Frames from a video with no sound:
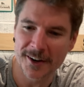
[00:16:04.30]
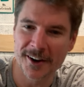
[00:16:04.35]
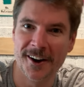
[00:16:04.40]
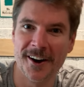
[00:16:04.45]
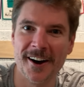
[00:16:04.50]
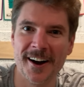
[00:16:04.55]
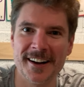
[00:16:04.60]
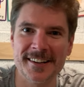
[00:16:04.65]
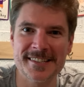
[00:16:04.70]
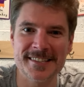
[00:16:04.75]

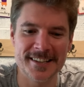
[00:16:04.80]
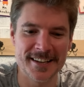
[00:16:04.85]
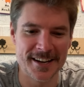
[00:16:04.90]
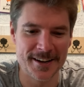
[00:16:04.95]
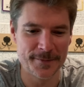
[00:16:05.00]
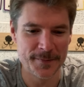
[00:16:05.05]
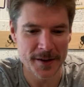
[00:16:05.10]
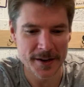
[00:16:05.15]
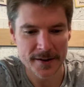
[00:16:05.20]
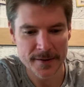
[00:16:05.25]

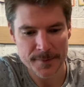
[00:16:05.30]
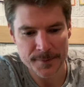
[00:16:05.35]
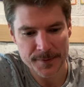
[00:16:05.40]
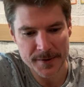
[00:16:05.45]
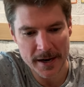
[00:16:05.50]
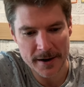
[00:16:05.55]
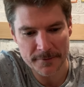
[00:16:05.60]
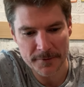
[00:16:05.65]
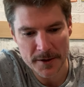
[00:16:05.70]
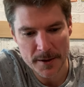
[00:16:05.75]
Awesome.
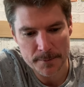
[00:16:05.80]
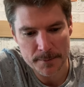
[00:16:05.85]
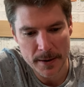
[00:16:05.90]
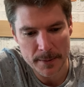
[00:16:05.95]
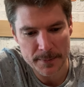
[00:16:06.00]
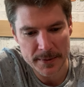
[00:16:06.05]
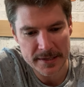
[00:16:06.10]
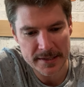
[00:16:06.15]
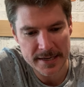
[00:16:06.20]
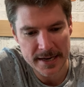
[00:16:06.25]
Time for the
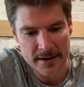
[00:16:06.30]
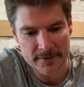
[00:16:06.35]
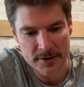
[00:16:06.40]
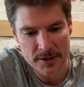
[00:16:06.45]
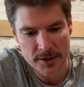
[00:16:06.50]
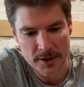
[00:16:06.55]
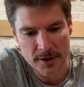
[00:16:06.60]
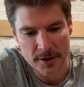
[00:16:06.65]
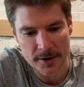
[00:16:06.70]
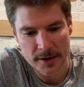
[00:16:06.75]
puppies to have a
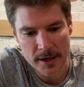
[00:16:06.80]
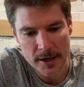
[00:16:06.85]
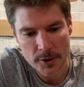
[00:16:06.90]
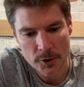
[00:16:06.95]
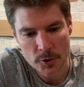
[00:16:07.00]
turn.